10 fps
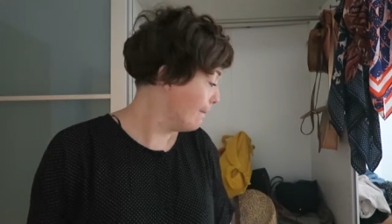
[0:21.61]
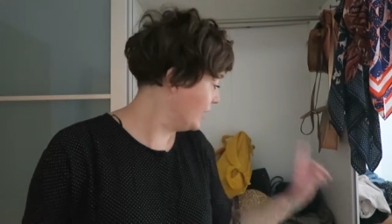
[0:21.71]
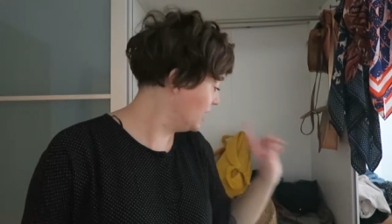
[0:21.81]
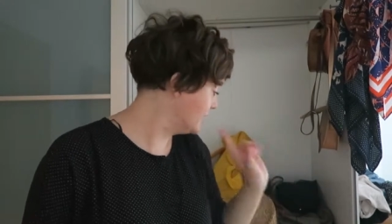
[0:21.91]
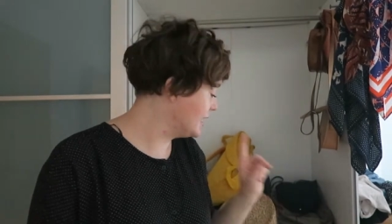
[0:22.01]

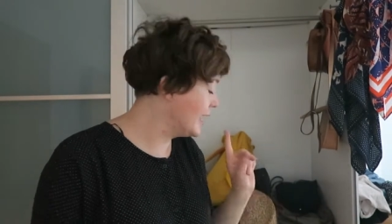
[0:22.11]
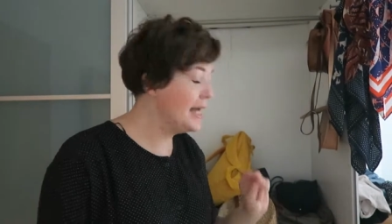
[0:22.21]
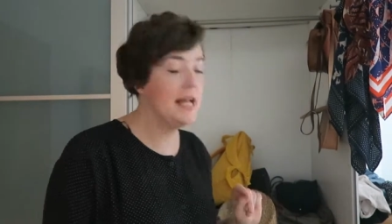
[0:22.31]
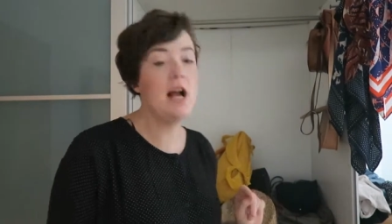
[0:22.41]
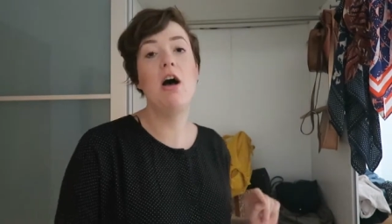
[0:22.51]
But
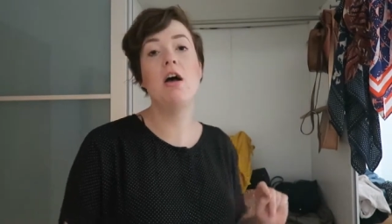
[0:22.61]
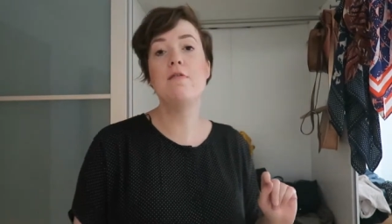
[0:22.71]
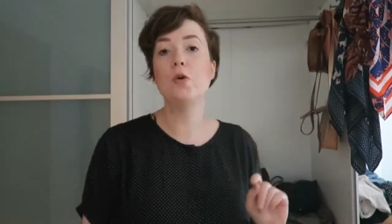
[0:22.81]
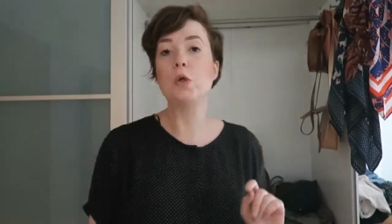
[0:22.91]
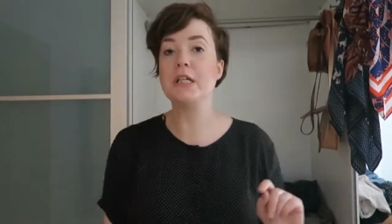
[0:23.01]
today
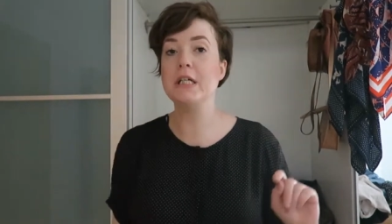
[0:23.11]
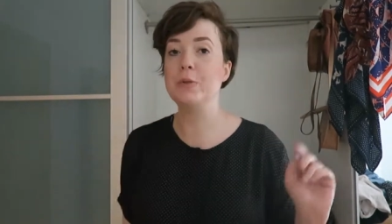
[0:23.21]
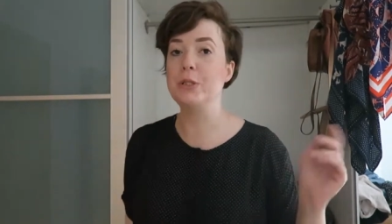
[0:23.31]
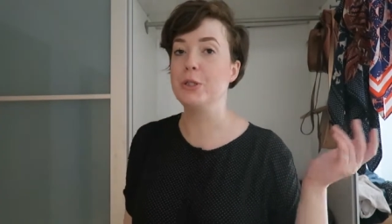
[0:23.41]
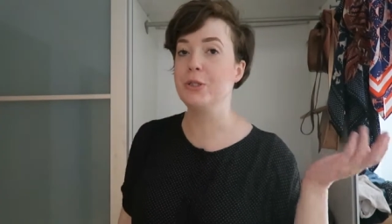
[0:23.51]
I thought I
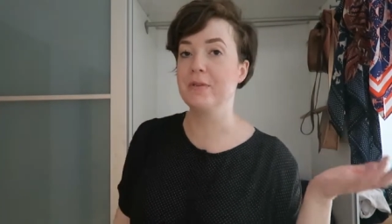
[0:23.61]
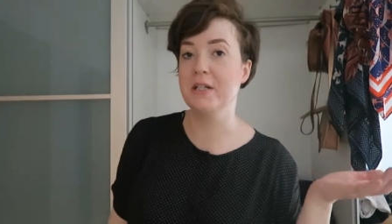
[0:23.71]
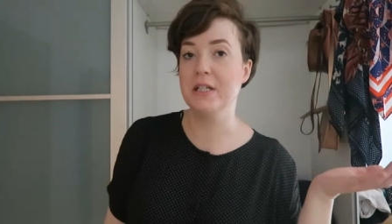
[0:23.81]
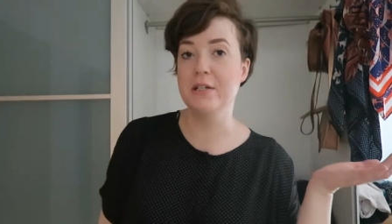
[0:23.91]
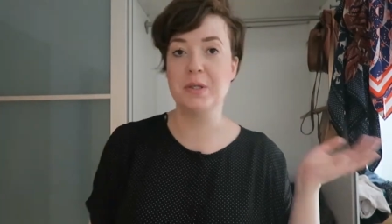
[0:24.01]
would do
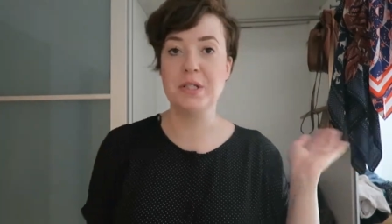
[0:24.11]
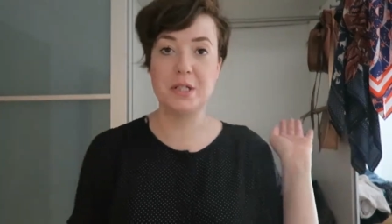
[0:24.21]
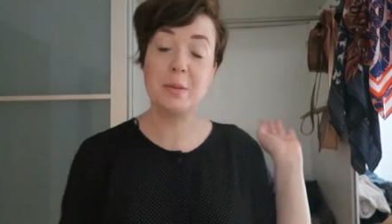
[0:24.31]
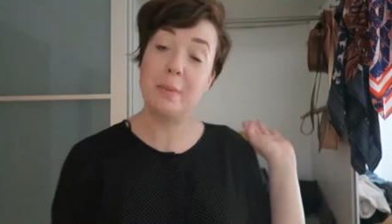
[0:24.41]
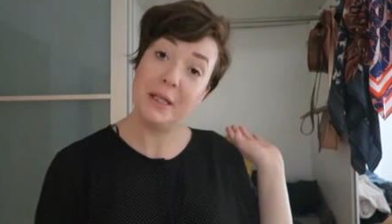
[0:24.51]
something different,
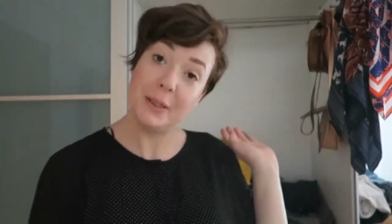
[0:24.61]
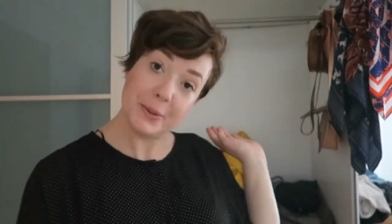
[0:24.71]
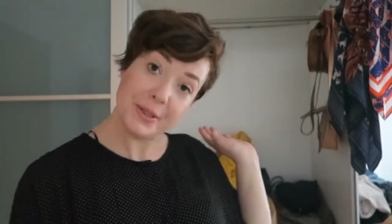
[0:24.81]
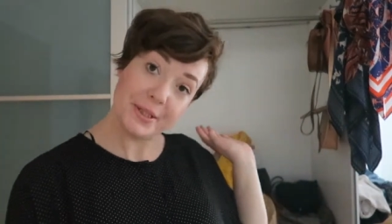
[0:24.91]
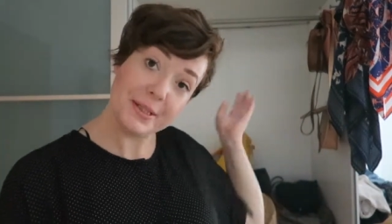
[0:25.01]
so you might
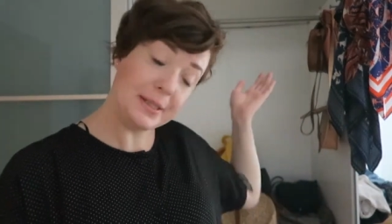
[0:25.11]
notice